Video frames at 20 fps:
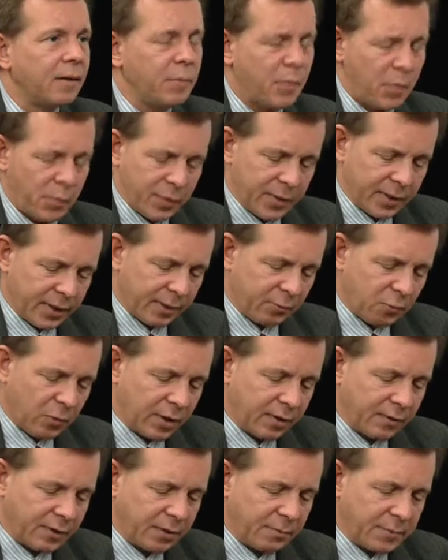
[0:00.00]
But
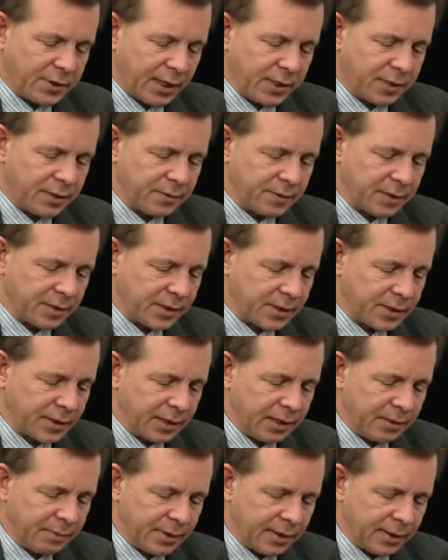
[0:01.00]
one of the objectives of the
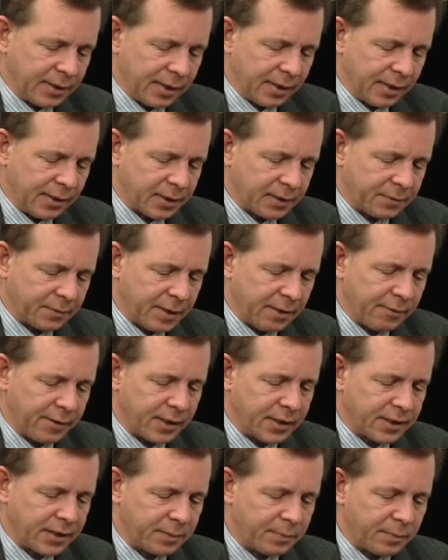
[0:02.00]
scheme in its
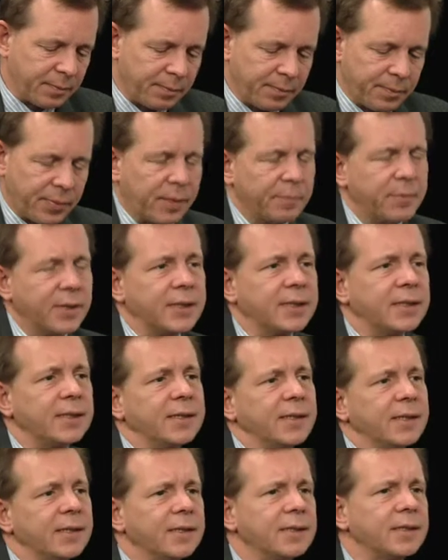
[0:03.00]
various
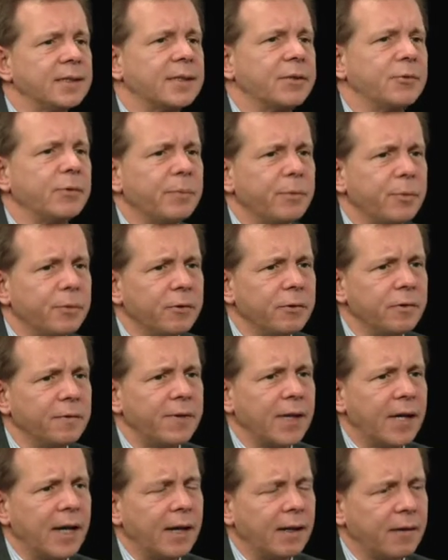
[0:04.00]
publicity is to
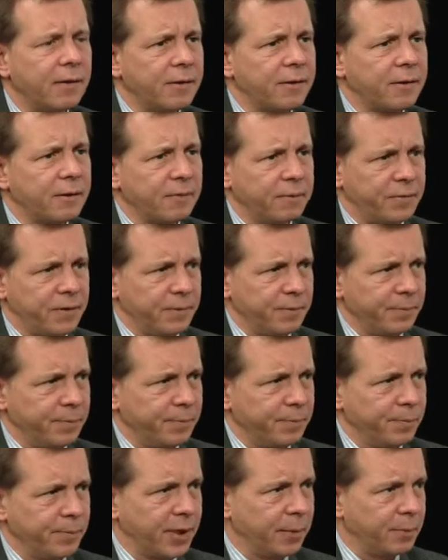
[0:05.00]
improve the health of the
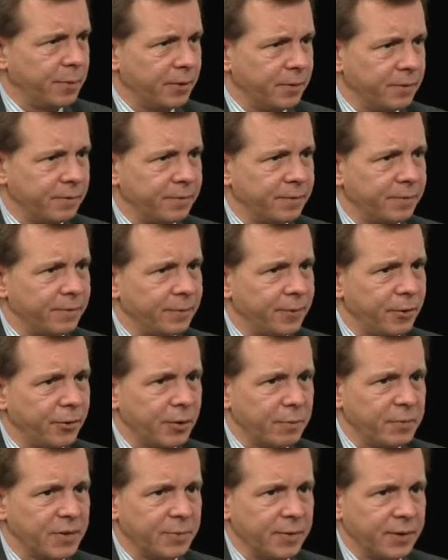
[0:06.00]
people of
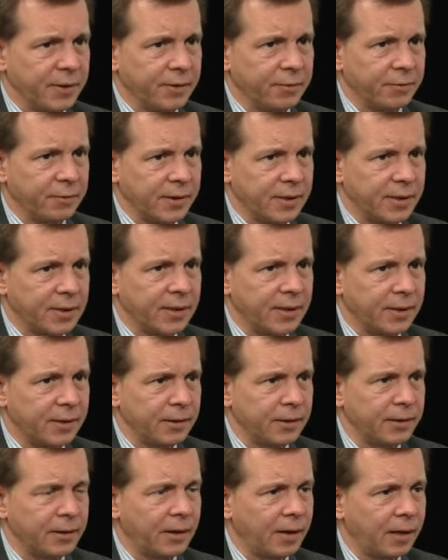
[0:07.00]
Grimsby, North East
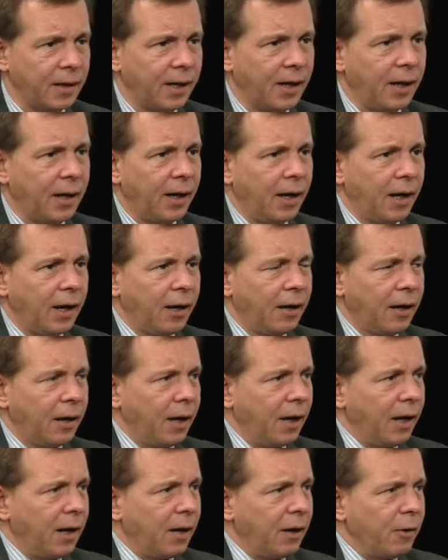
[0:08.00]
Lincolnshire.
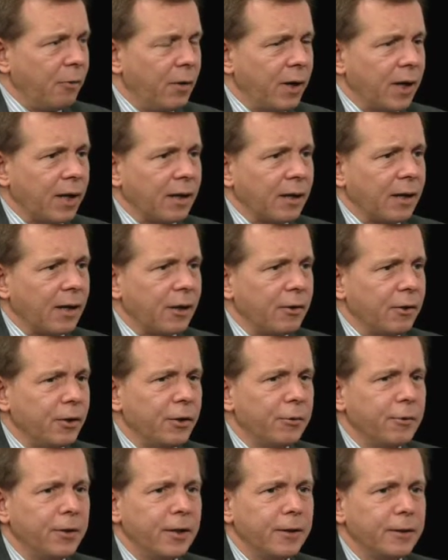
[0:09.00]
Well,
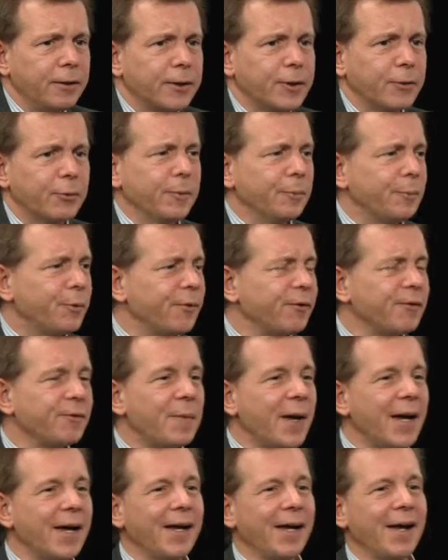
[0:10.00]
who are you to improve
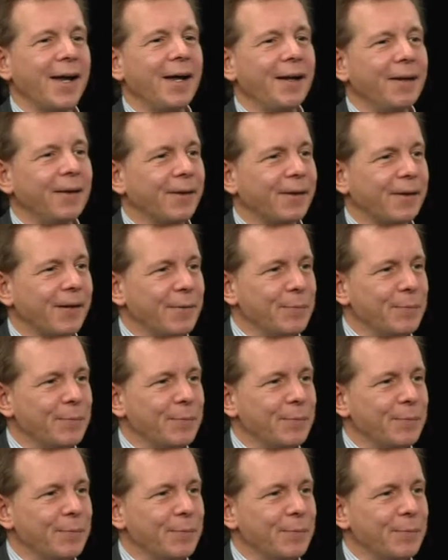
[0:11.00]
my health?